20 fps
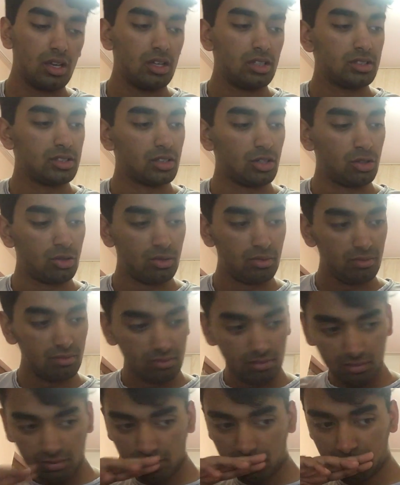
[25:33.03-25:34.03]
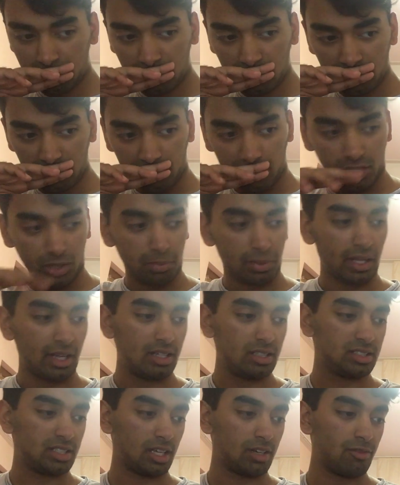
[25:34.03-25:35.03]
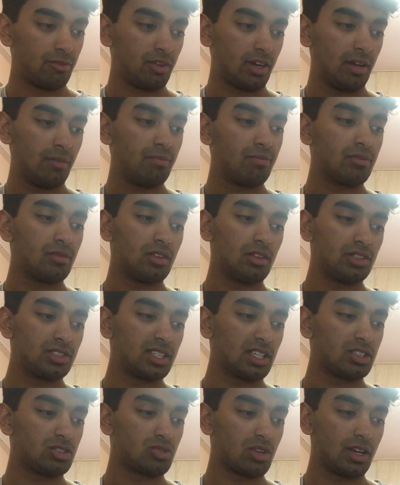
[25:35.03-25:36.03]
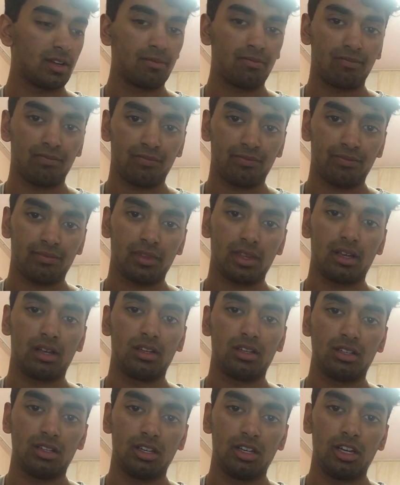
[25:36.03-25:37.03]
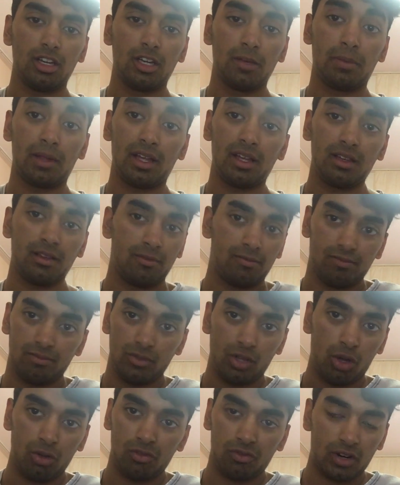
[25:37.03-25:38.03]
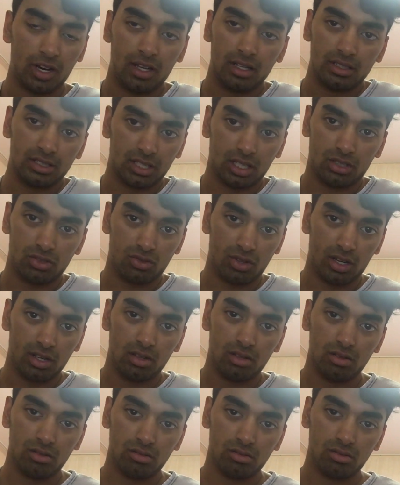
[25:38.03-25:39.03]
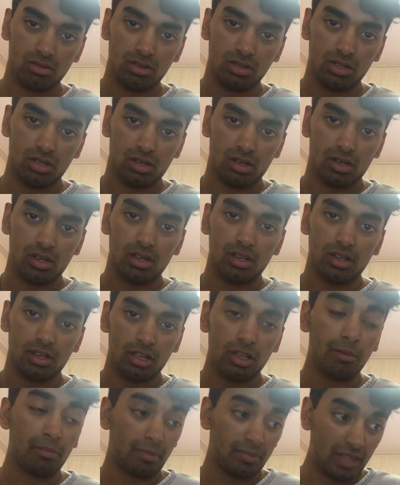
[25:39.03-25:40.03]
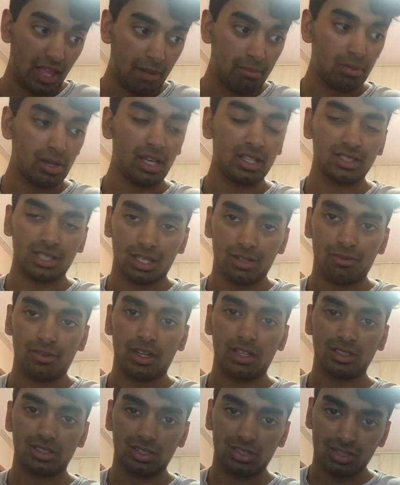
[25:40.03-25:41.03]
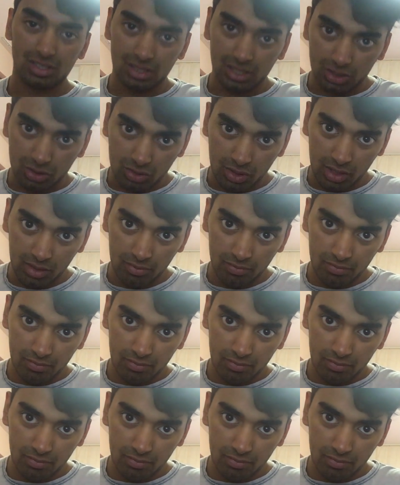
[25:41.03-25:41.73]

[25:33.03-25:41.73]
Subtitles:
So you play 2nd fret, 6th string. You play no fret, 6th string. You then play 2nd fret, 6th string.